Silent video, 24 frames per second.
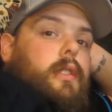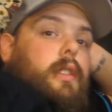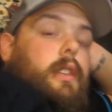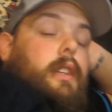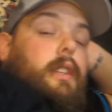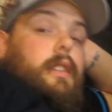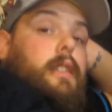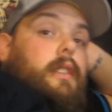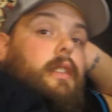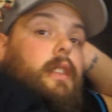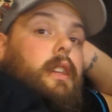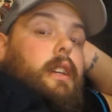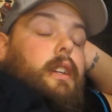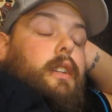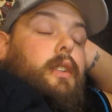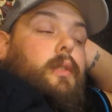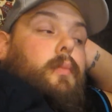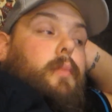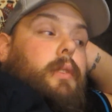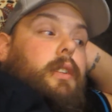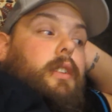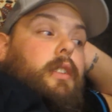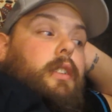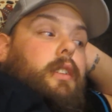This thing's
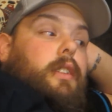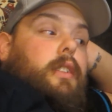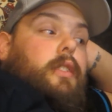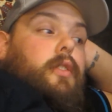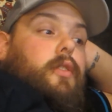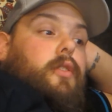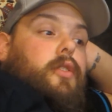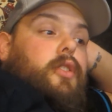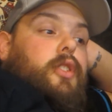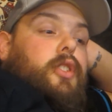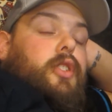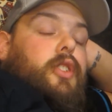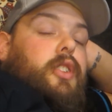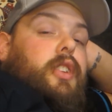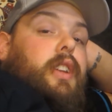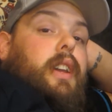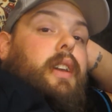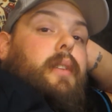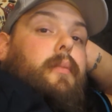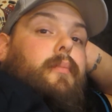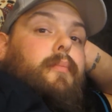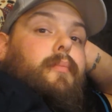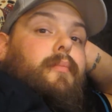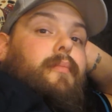been a little
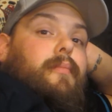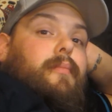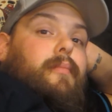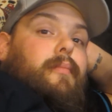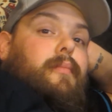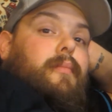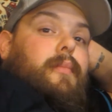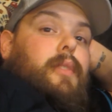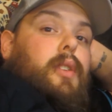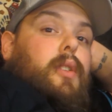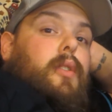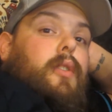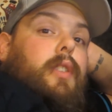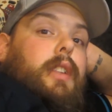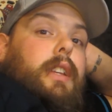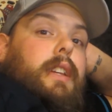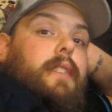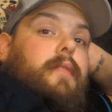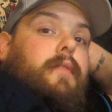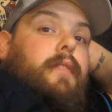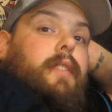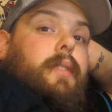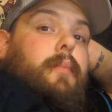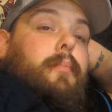shit all
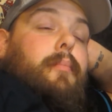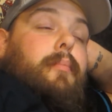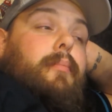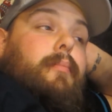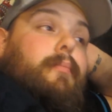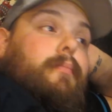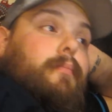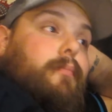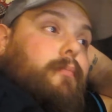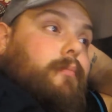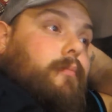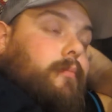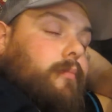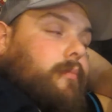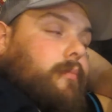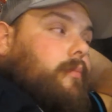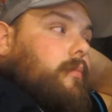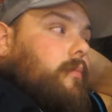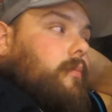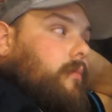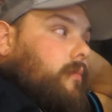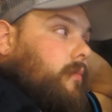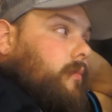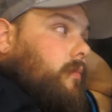evening.
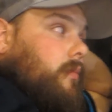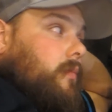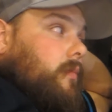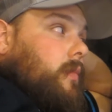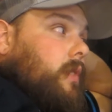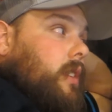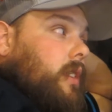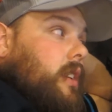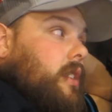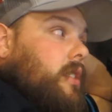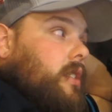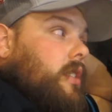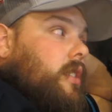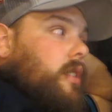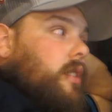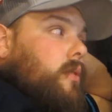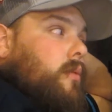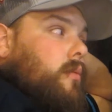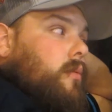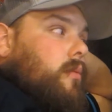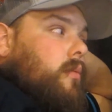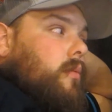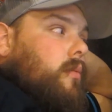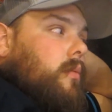Yes,
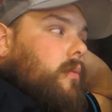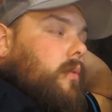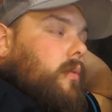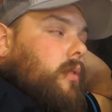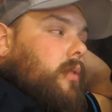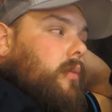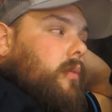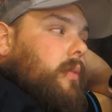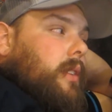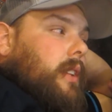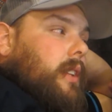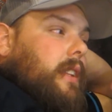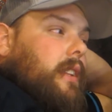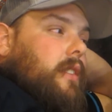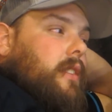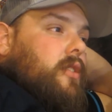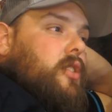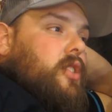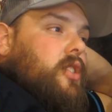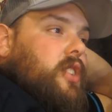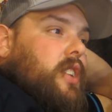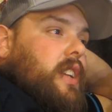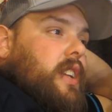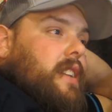you. Been a little
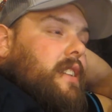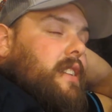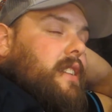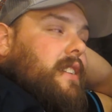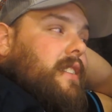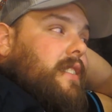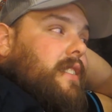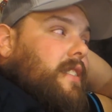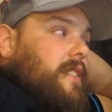shit, haven't